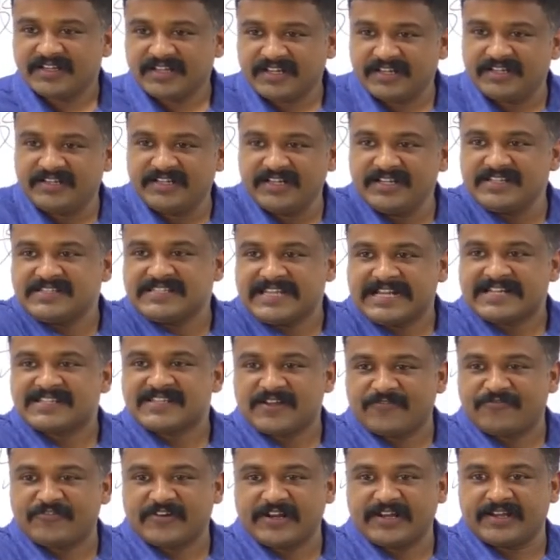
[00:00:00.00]
Indians are
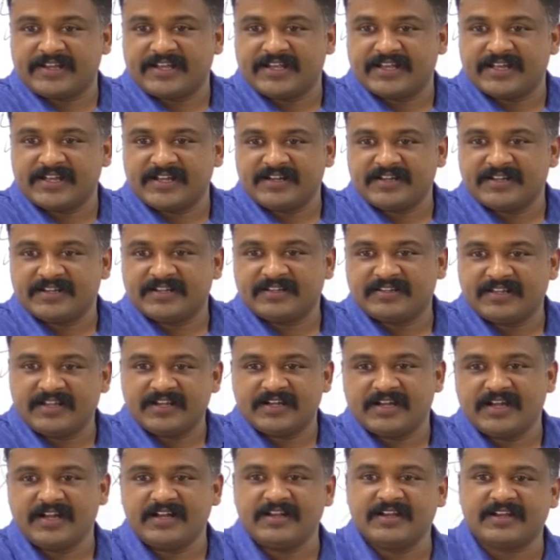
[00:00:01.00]
suffering here.
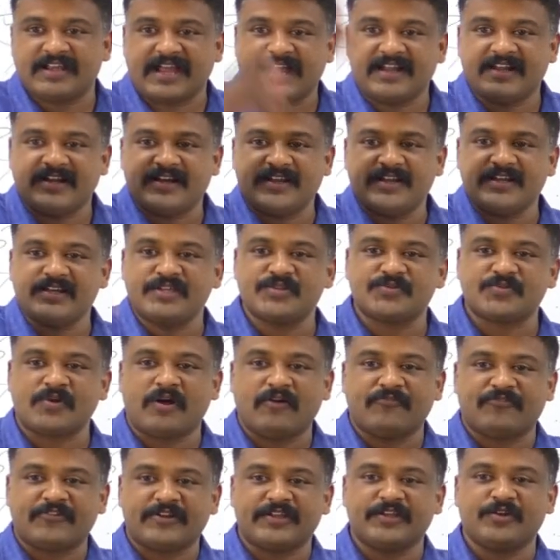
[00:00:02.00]
They heard Canada is
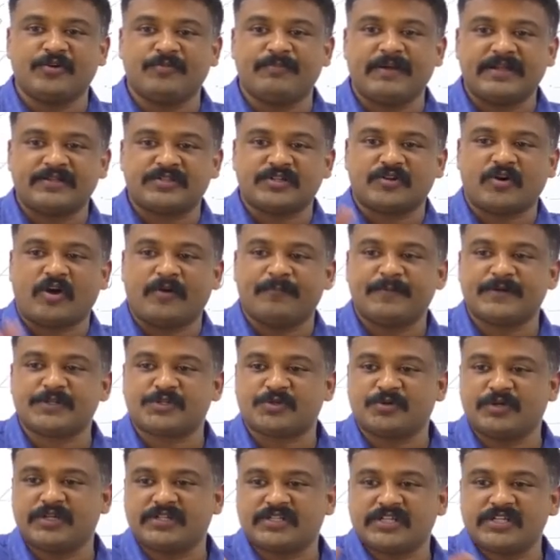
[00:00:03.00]
offering you better
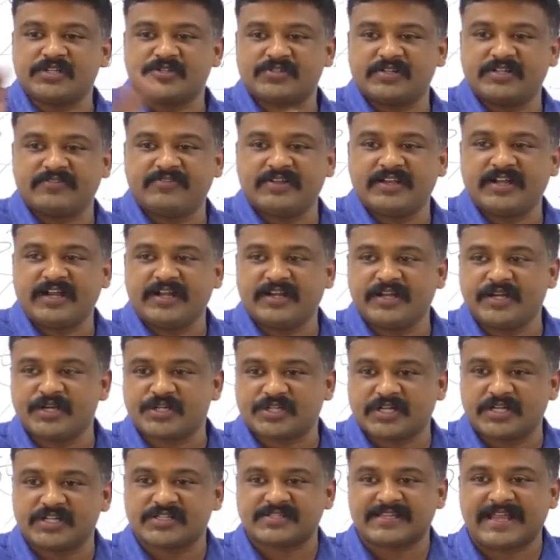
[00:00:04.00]
opportunities, living
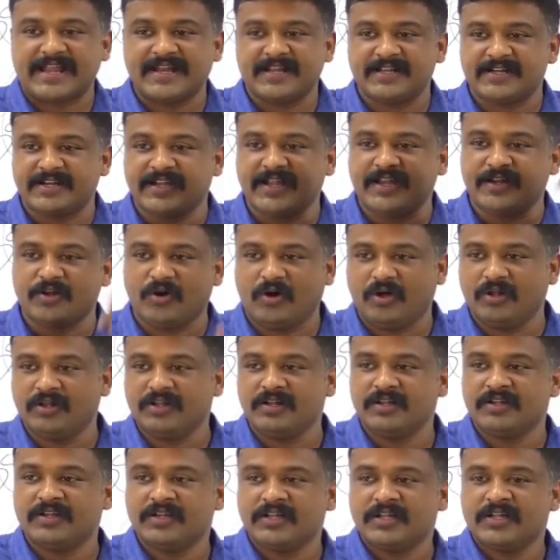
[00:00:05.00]
conditions, salary and
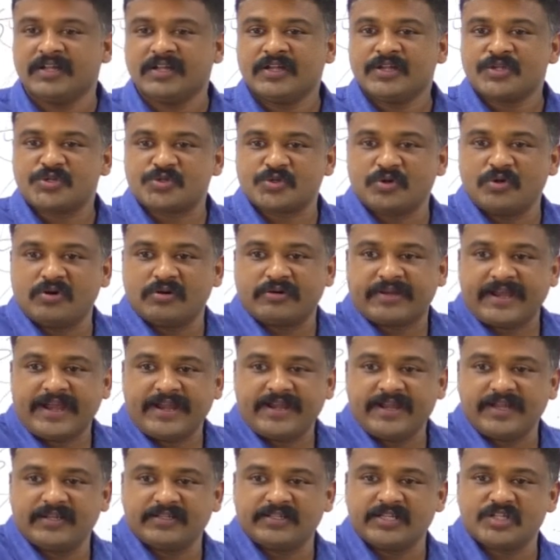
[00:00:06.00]
all. So
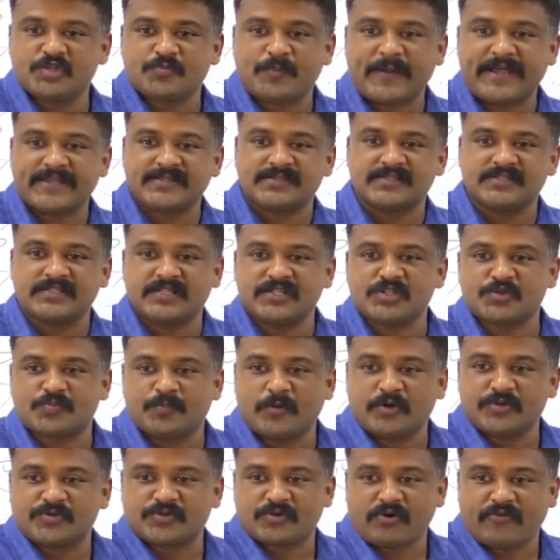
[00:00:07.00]
carrying these passengers,
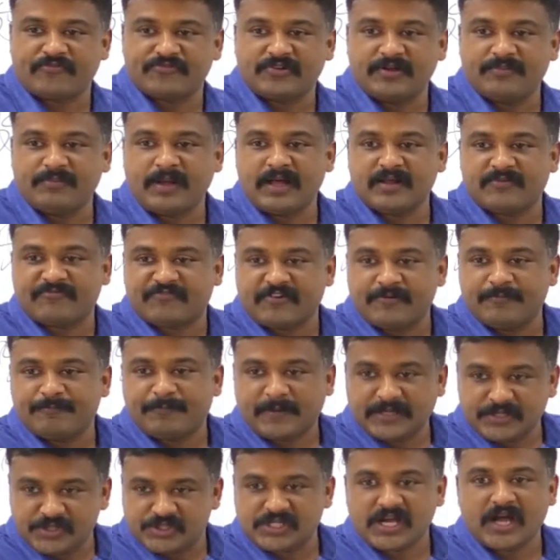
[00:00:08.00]
most of them are from
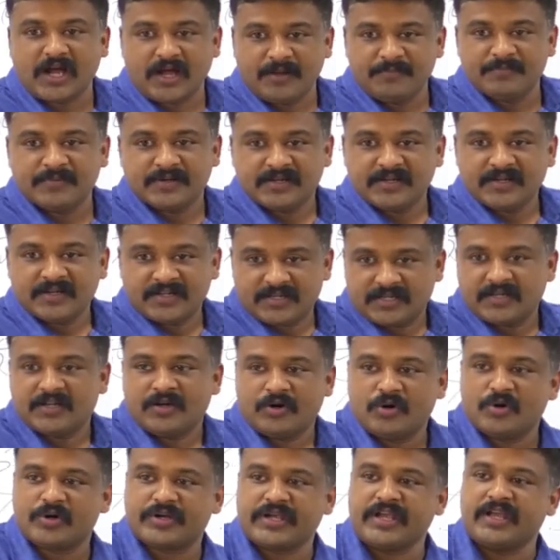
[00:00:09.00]
Punjab.
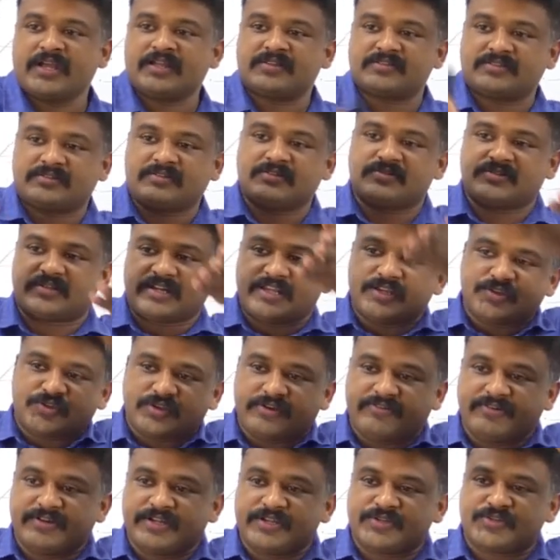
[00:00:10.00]
Okay, three hundred
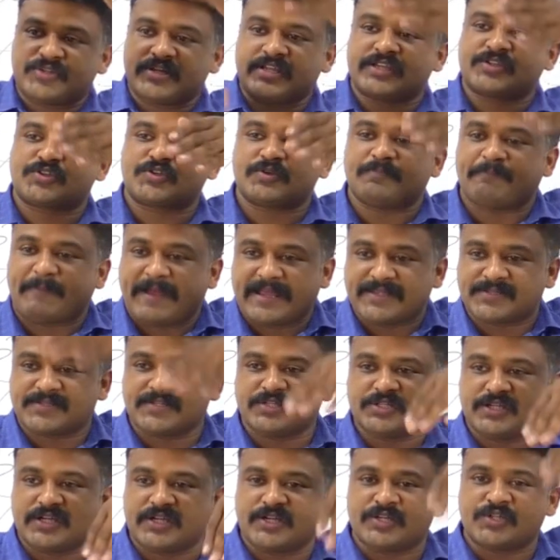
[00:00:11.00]
seventy-six
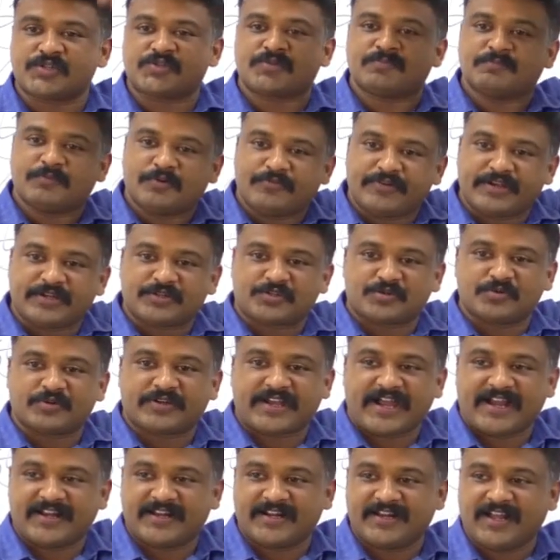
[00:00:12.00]
passengers moving to
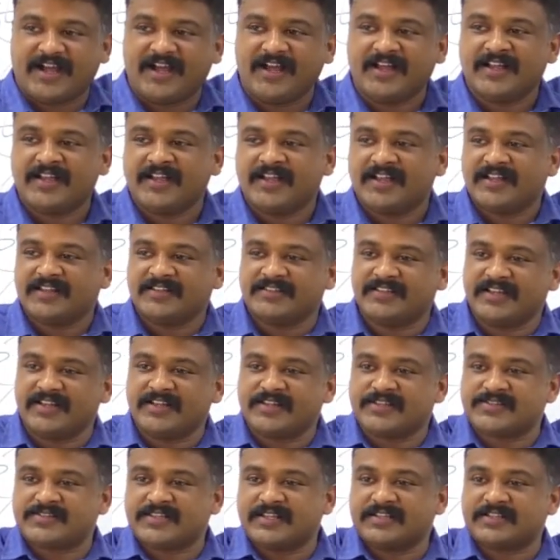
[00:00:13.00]
Canada.
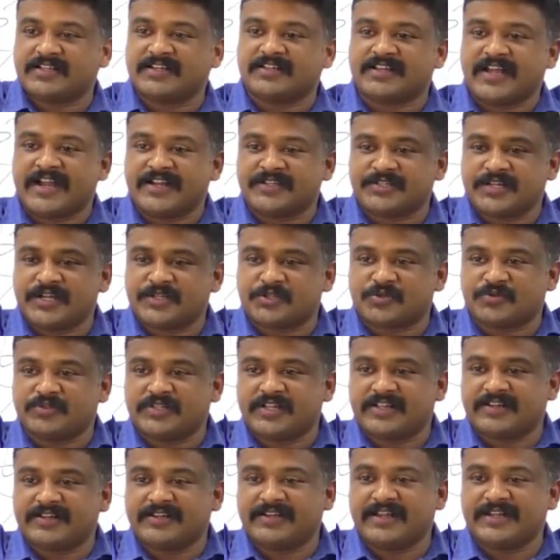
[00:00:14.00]
They said a tata to
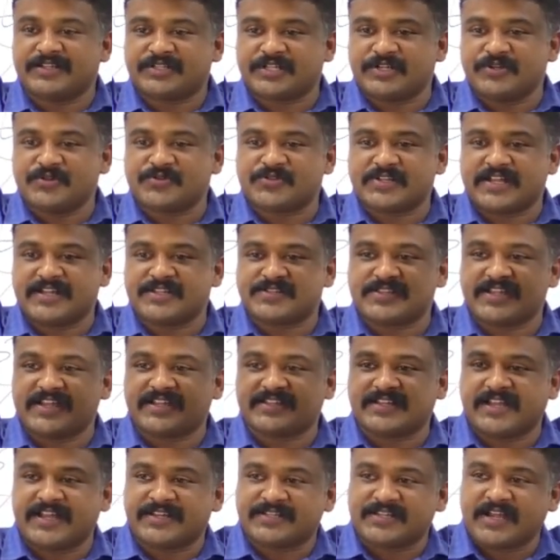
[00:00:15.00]
their relatives and
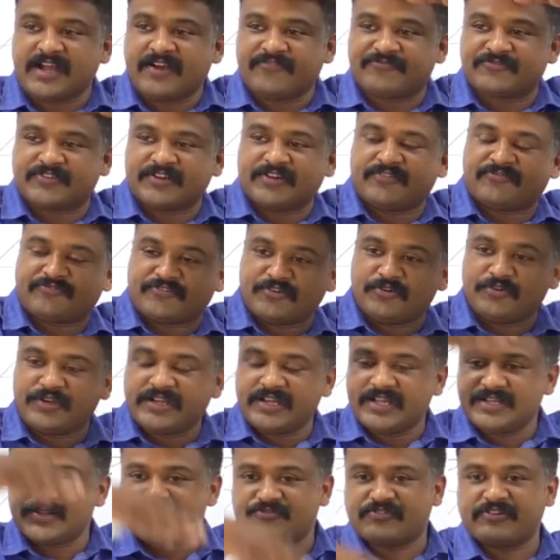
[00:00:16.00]
saying that after a few
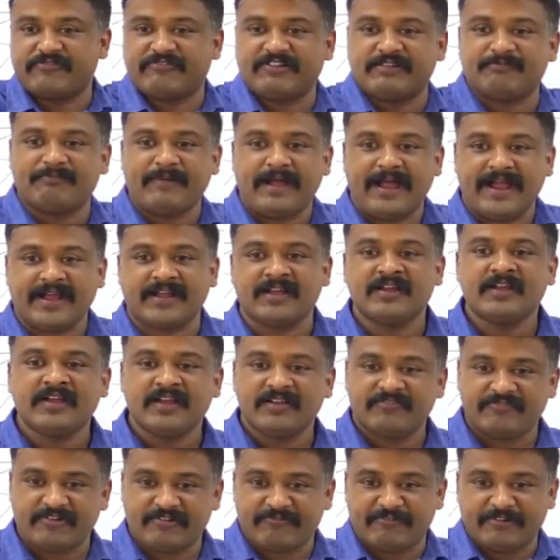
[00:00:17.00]
years we will
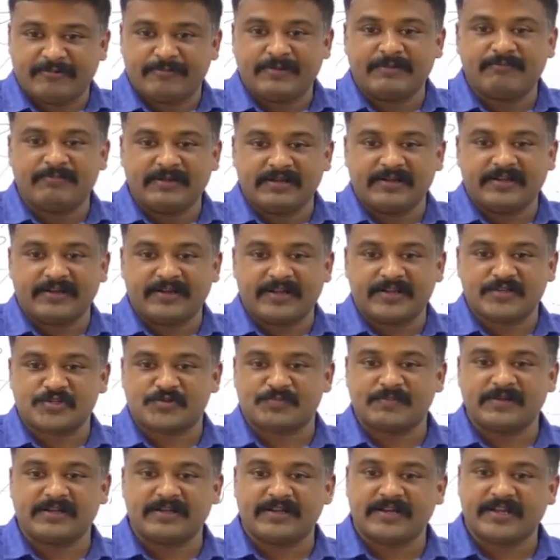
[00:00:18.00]
back, we will be
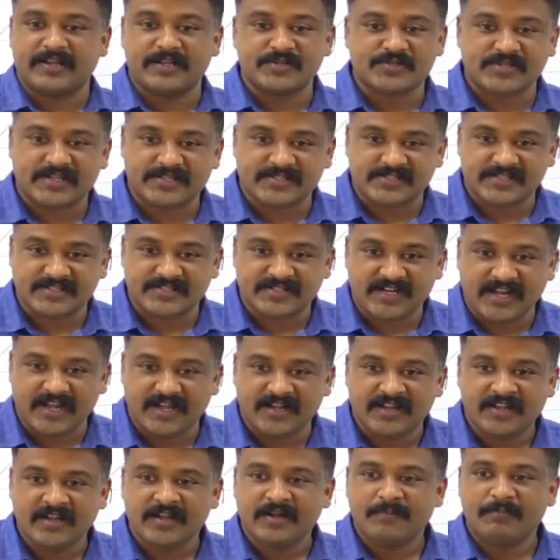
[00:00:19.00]
billionaires, millionaires, et
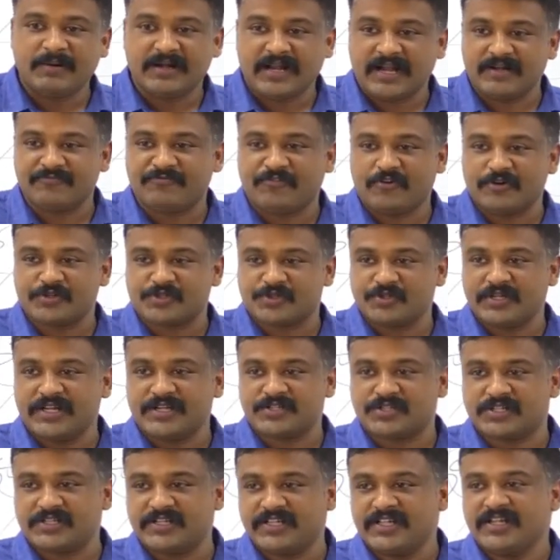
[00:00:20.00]
cetera. But
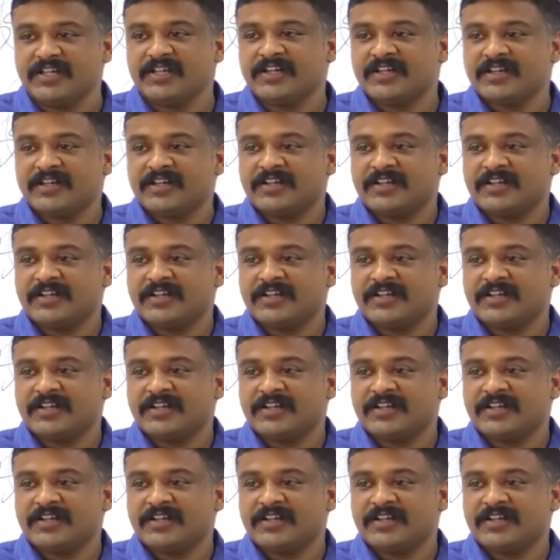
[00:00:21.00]
unfortunately,